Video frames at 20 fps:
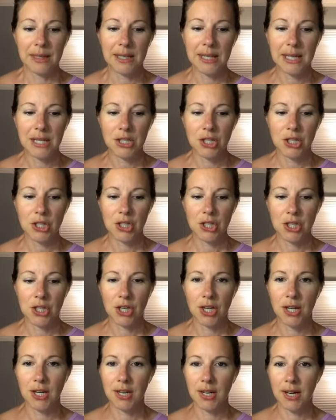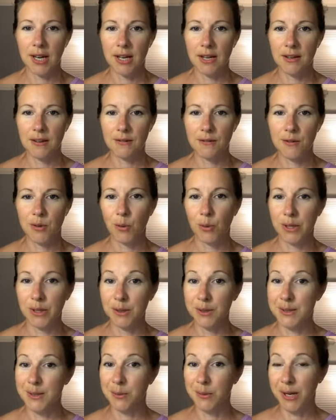each of the
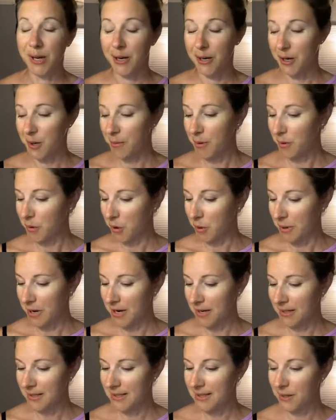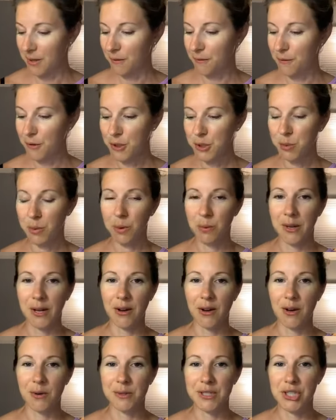oils that we got in our BOGO box. So the first one we
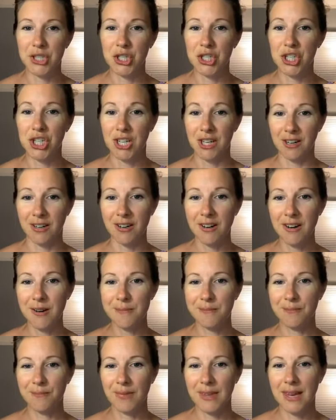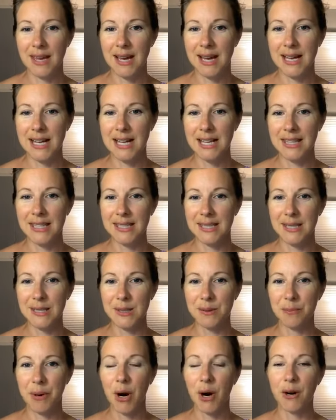got was Cheer. This
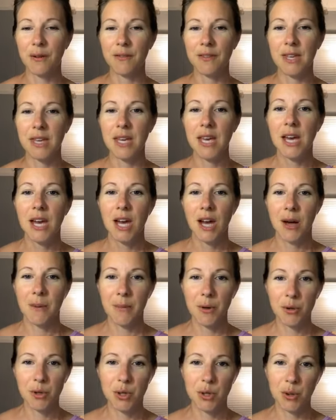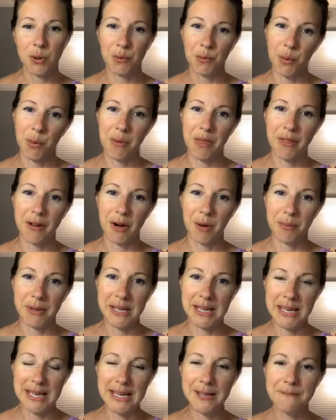is part of the emotional
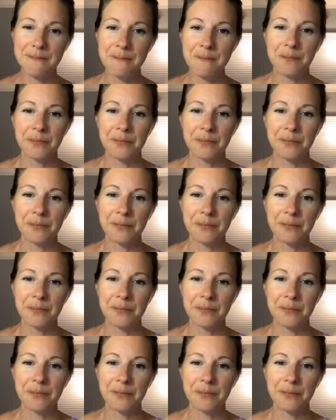aromatherapy kit.